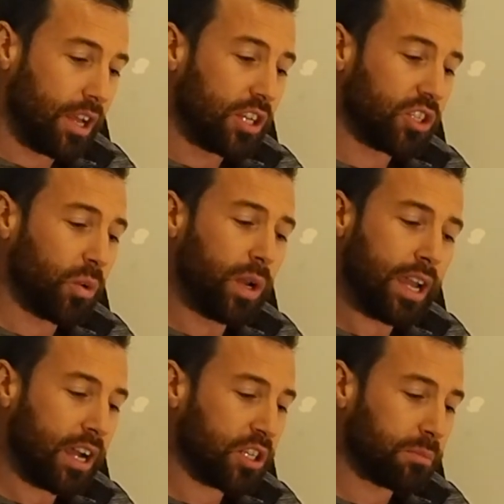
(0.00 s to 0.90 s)
So we
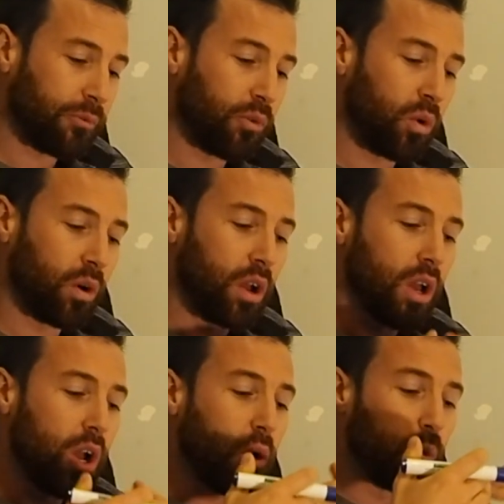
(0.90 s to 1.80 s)
asked before,
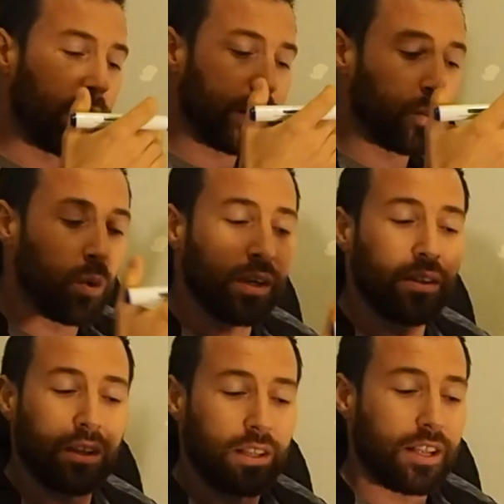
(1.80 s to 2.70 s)
when
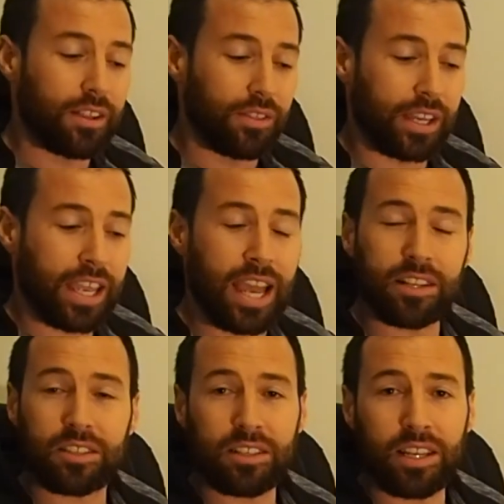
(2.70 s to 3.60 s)
will the
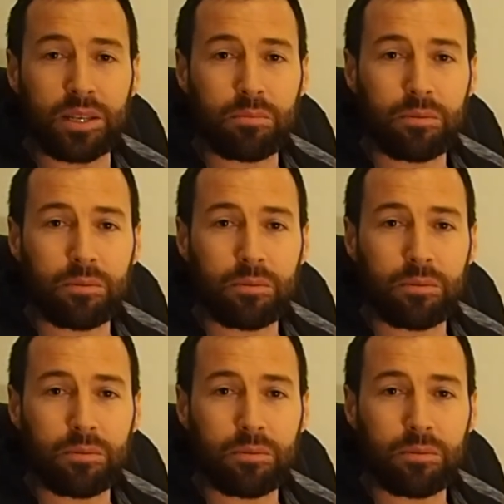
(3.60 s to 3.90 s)
cat sleep?